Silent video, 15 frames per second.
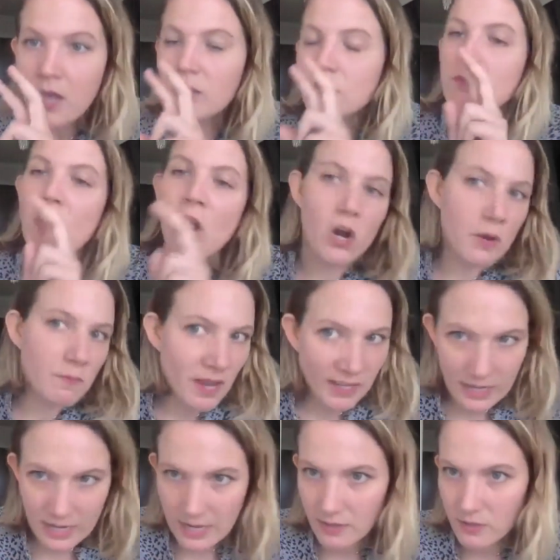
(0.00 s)
Tomorrow I'm not
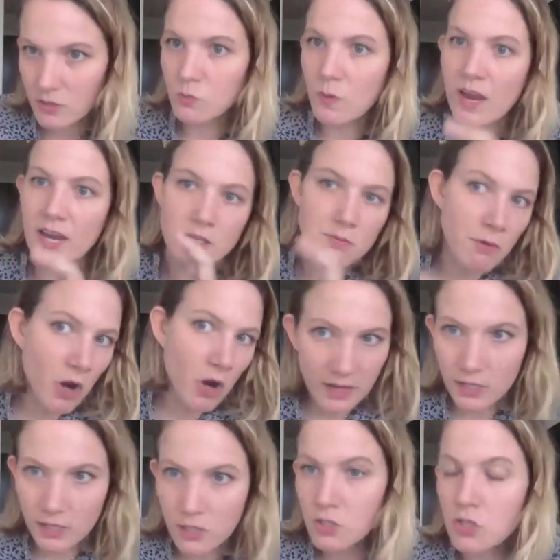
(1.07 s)
going to eat this way. Tomorrow I'm not
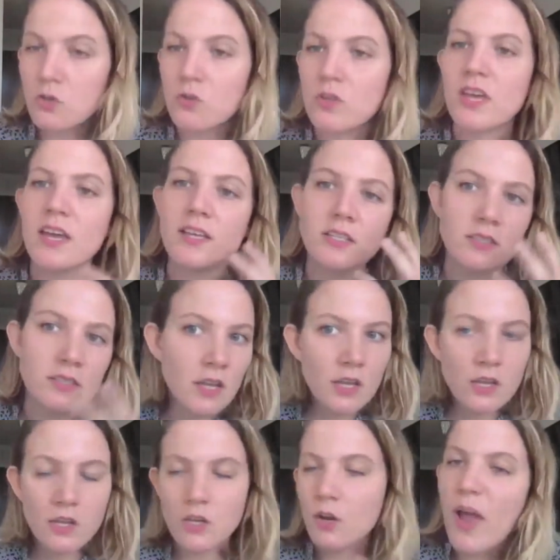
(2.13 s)
going to do this,
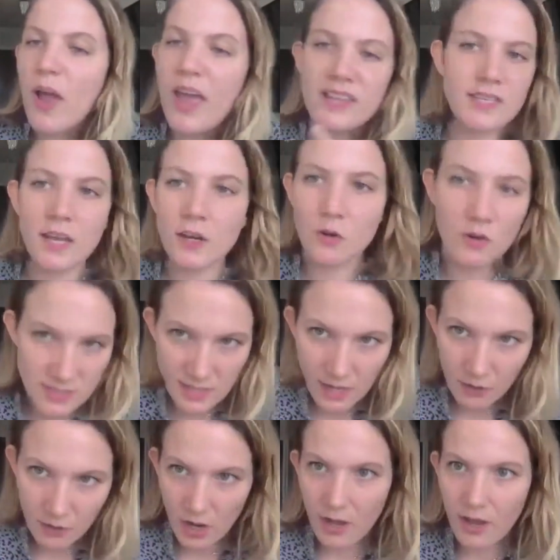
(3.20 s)
you know, et cetera, et
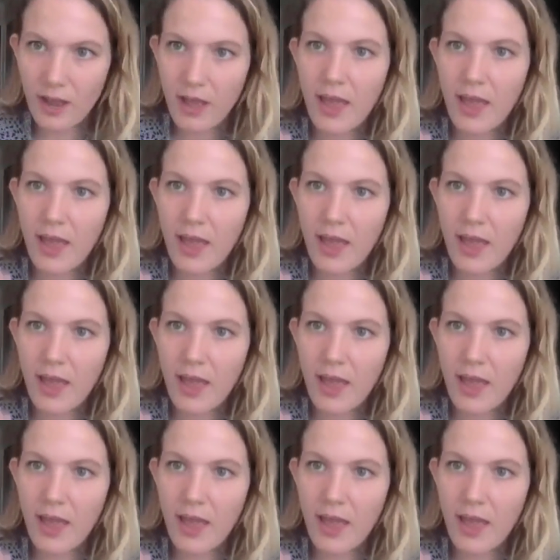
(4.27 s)
cetera.